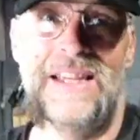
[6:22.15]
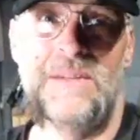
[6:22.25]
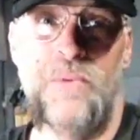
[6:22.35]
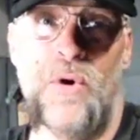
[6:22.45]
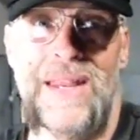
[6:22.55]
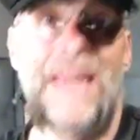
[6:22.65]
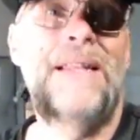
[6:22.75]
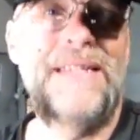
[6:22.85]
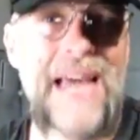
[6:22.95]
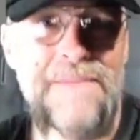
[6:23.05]
this point.
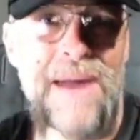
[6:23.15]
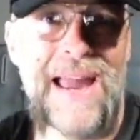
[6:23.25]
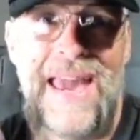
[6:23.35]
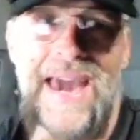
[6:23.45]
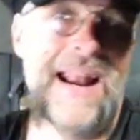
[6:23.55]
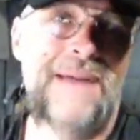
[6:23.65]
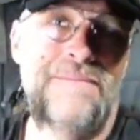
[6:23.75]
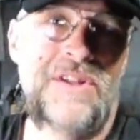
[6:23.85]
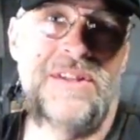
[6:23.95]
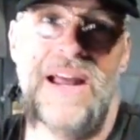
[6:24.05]
Inside my head,
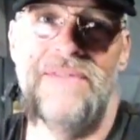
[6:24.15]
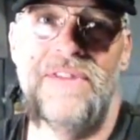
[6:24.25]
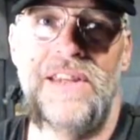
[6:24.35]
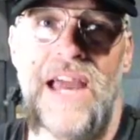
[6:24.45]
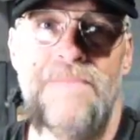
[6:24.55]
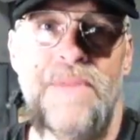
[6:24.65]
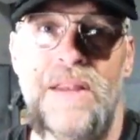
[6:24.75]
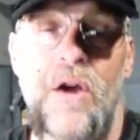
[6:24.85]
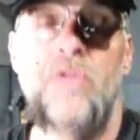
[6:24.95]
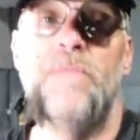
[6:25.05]
I'm just not the type
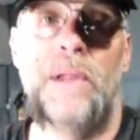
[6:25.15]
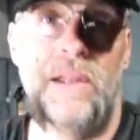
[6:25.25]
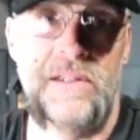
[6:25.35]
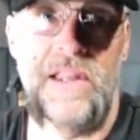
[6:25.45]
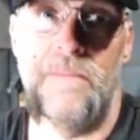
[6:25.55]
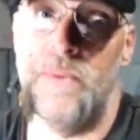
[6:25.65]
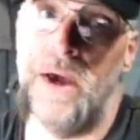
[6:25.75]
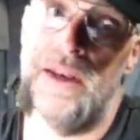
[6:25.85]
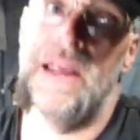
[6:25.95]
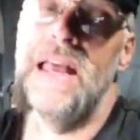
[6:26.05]
that goes ballistic,
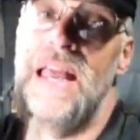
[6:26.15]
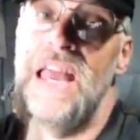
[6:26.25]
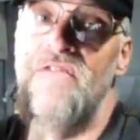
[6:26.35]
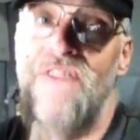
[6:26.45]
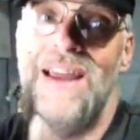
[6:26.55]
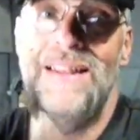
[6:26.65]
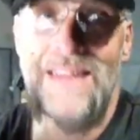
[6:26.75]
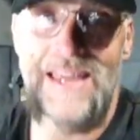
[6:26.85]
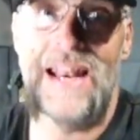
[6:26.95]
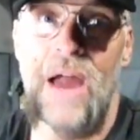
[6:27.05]
but if I
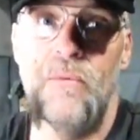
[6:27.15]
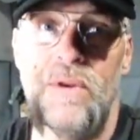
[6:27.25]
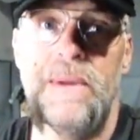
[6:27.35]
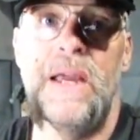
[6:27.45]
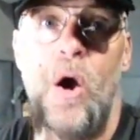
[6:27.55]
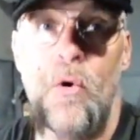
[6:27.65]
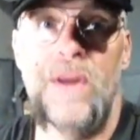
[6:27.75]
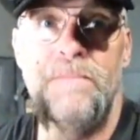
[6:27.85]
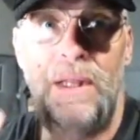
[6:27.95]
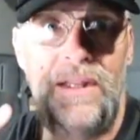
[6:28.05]
did, I would be
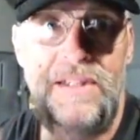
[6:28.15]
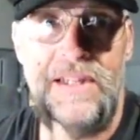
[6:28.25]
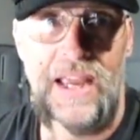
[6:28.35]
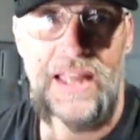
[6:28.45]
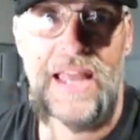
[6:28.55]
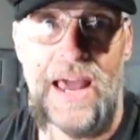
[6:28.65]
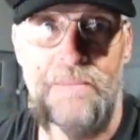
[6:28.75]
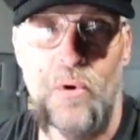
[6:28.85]
going ballistic at that